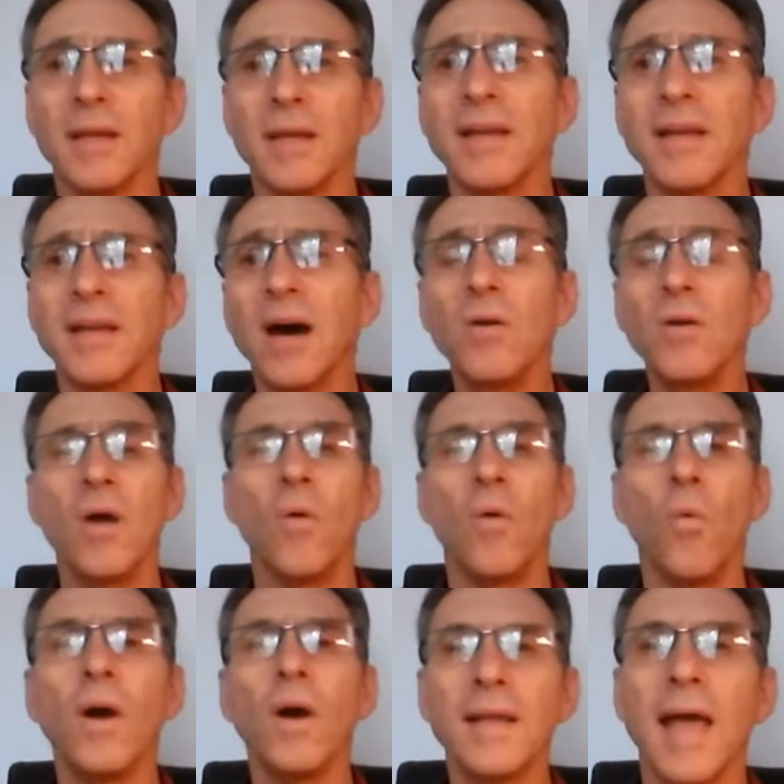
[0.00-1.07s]
Now,
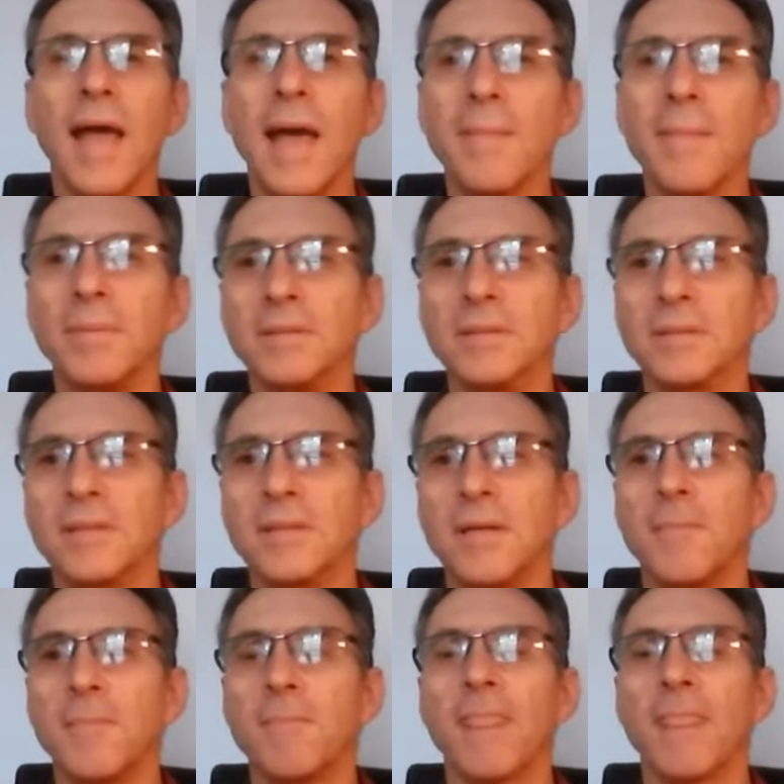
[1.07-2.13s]
what happens?
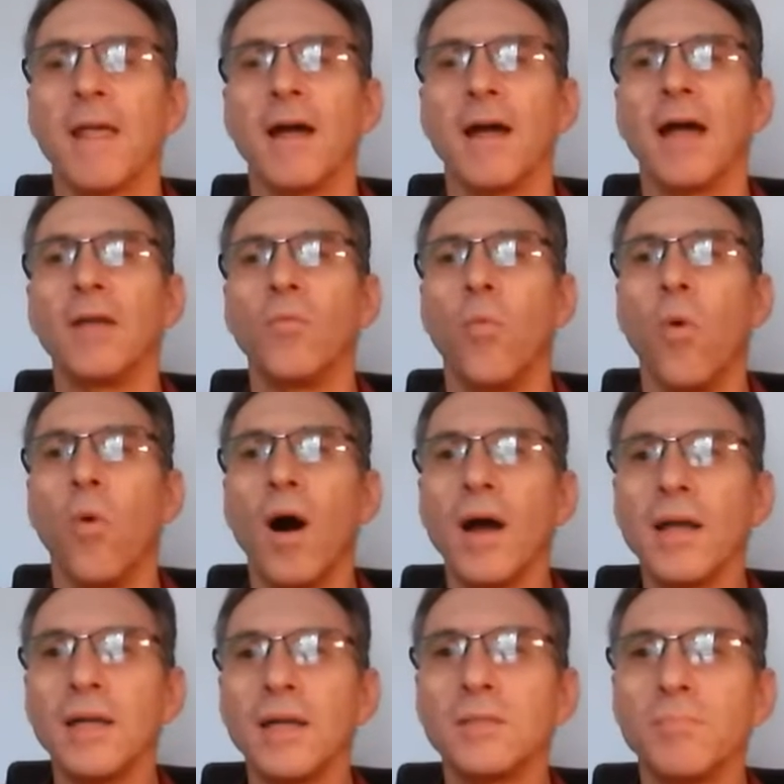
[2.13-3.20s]
And
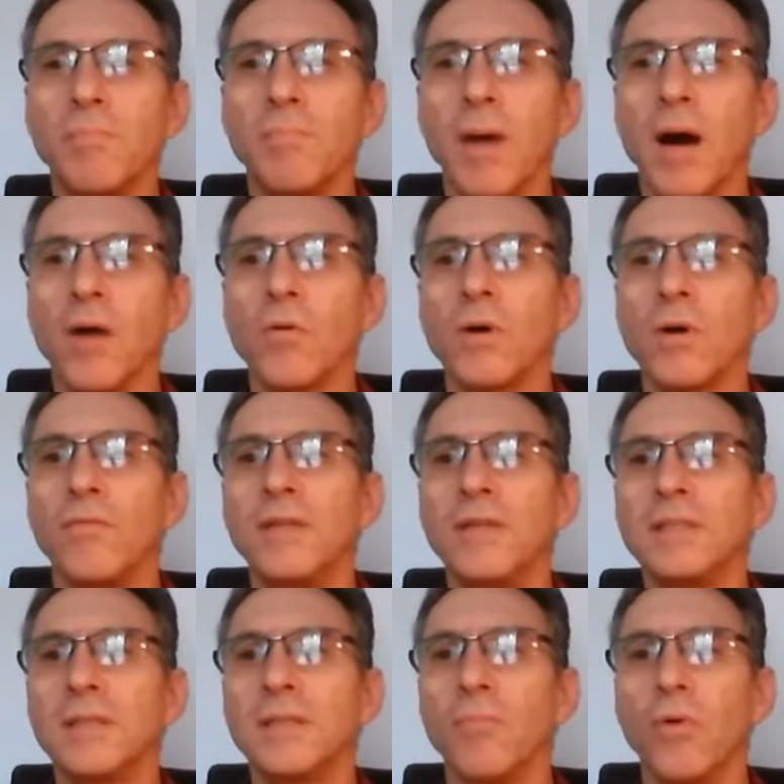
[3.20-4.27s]
why is power
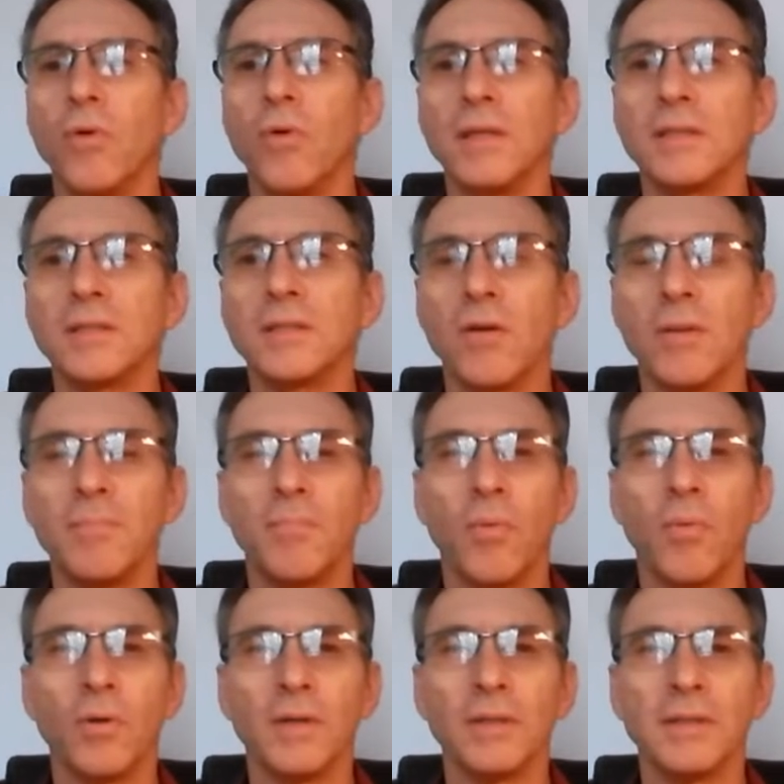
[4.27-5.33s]
vision boarding so
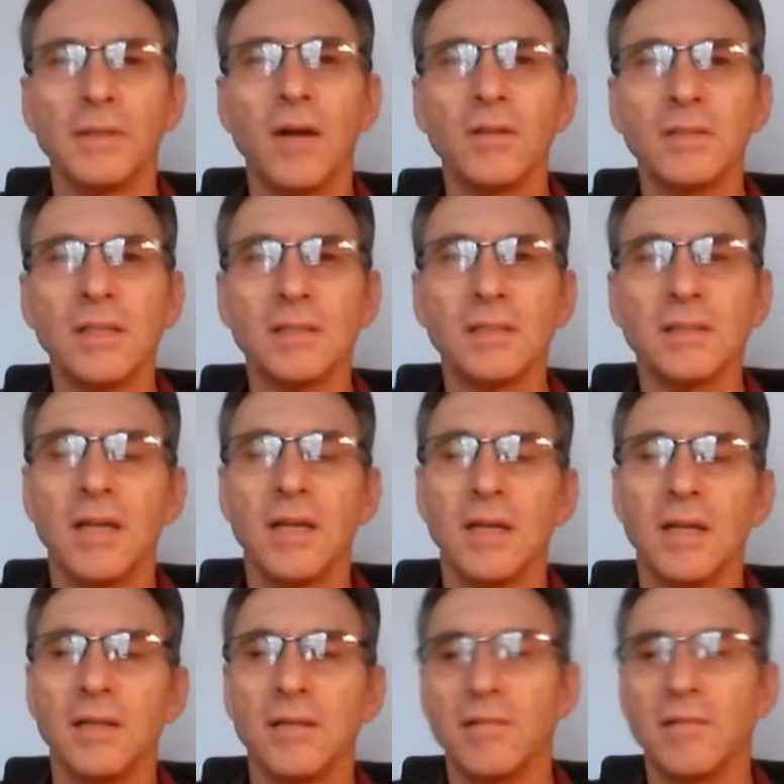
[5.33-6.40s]
important? Now,
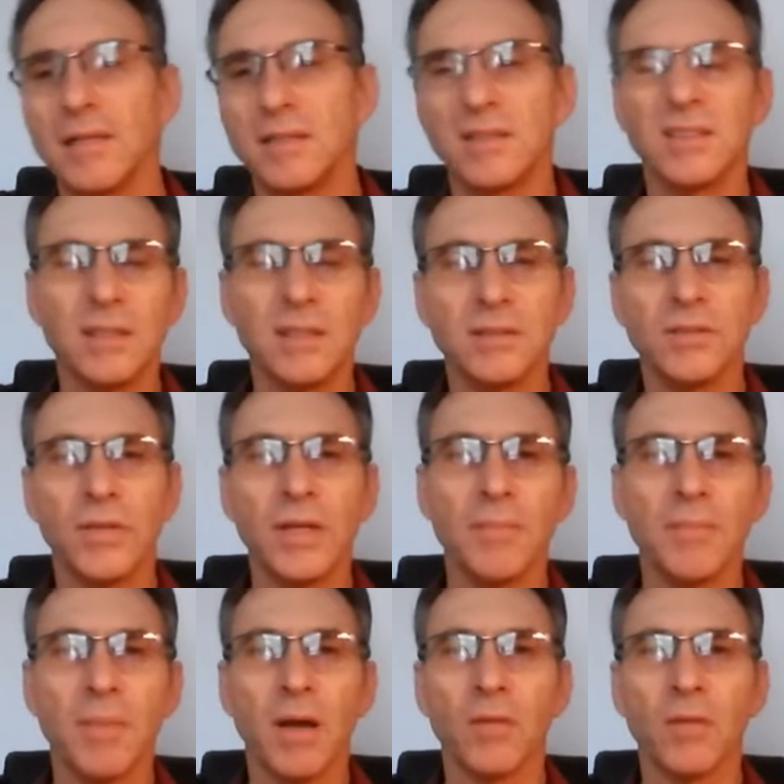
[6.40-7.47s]
let's just think
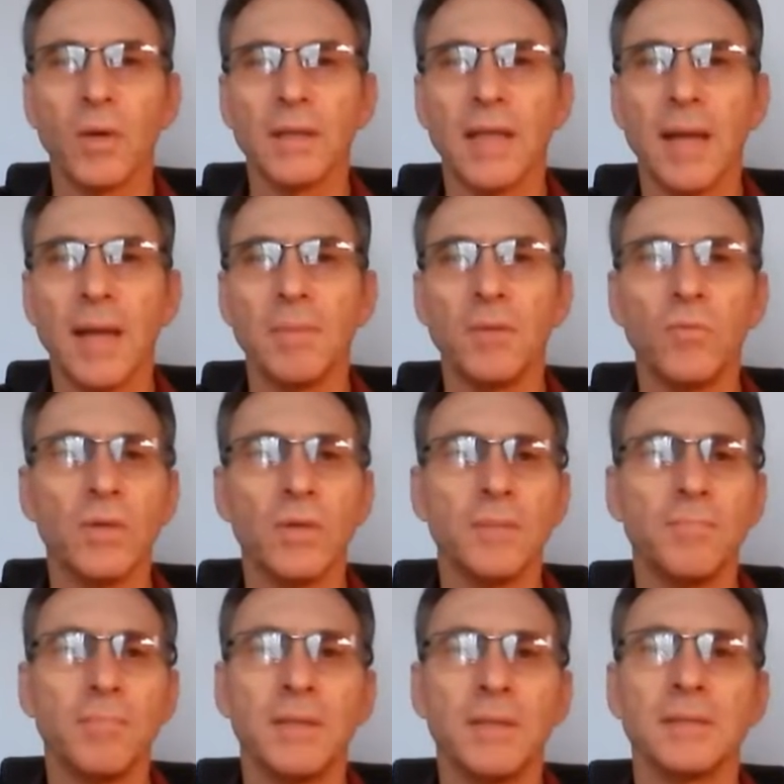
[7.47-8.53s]
about what happened with a
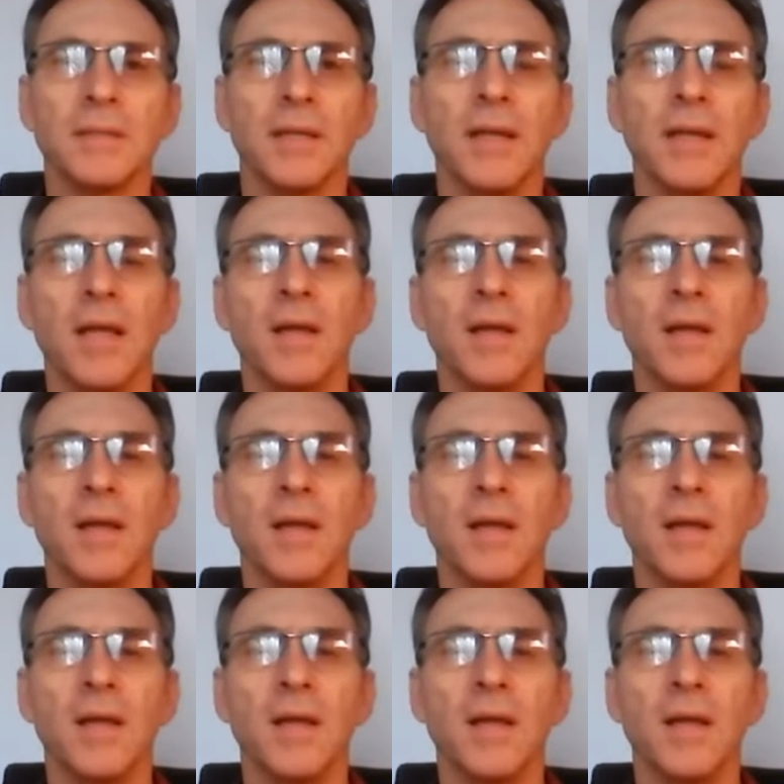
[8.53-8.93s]
person.